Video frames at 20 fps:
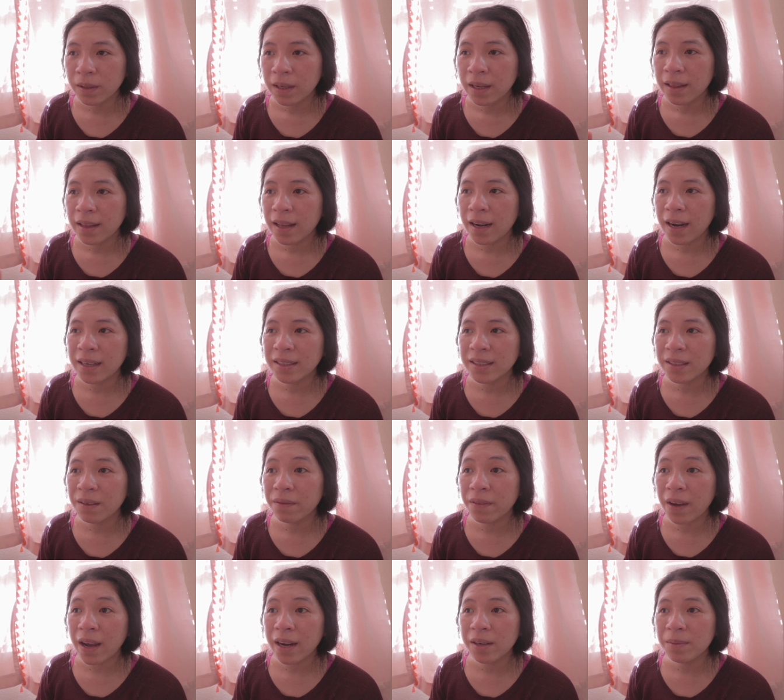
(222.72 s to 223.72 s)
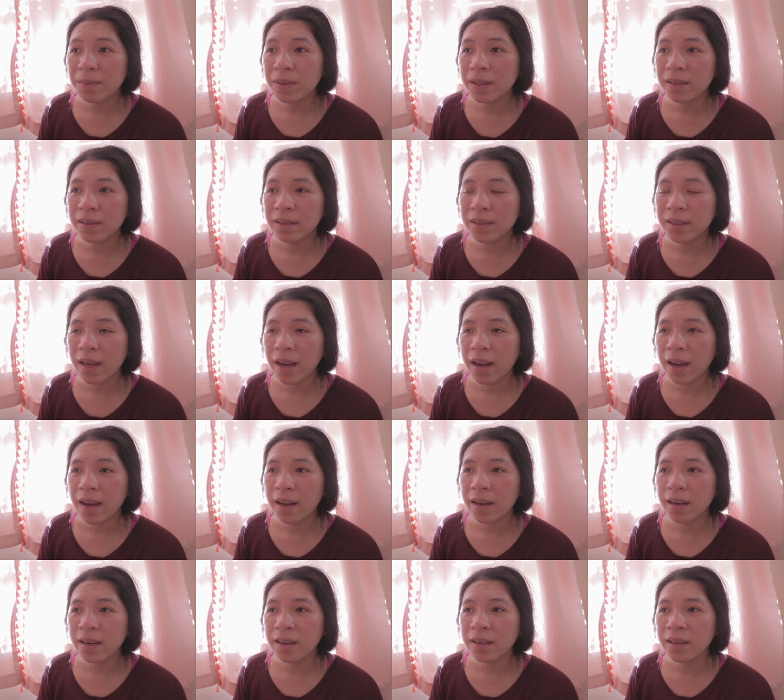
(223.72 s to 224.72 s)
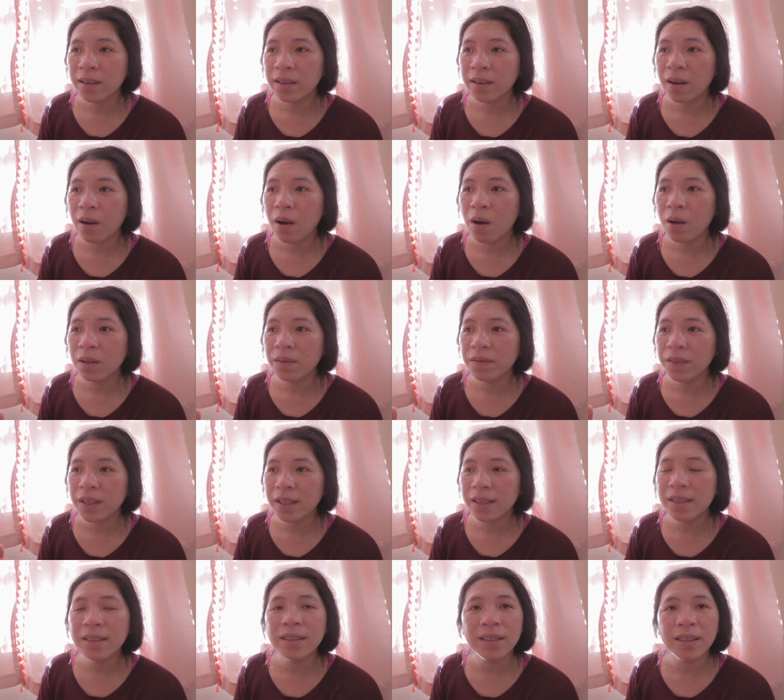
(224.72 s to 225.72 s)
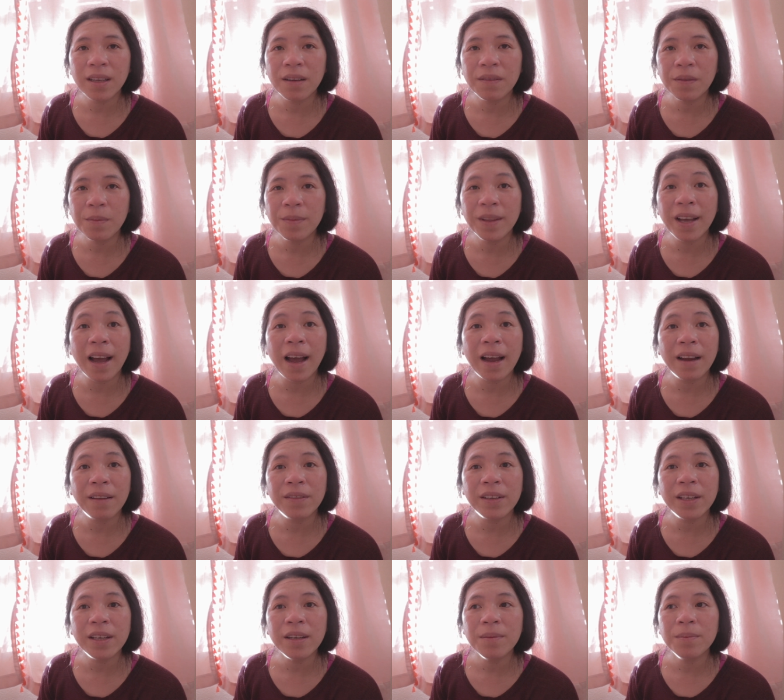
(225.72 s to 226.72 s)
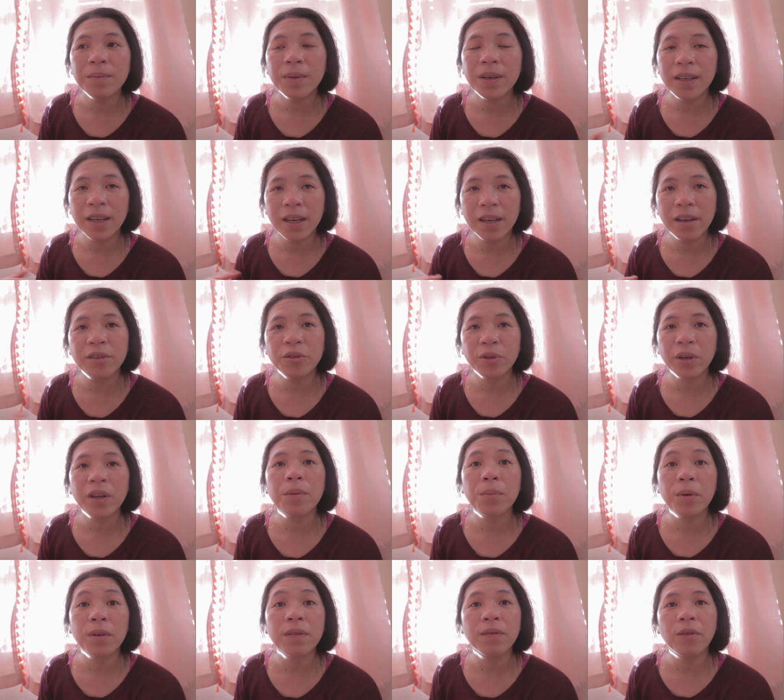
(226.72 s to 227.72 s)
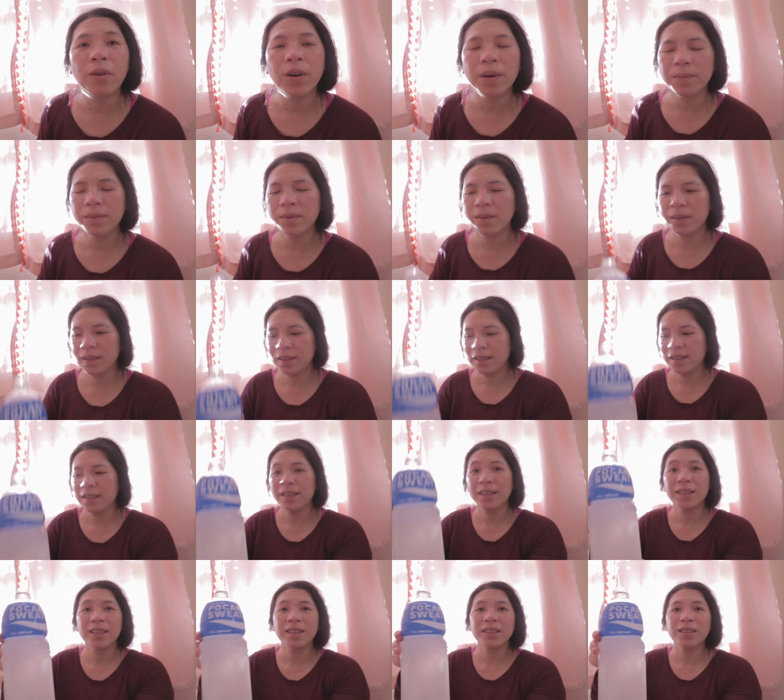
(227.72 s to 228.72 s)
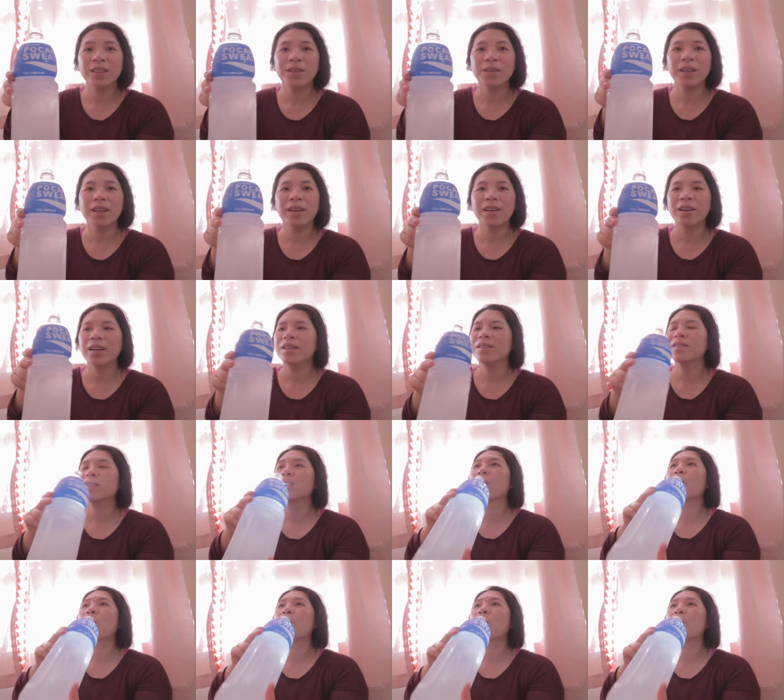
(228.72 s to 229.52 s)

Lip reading: vitamins and all of the good stuff from the Ivy, but in a drinkable form. So here it is.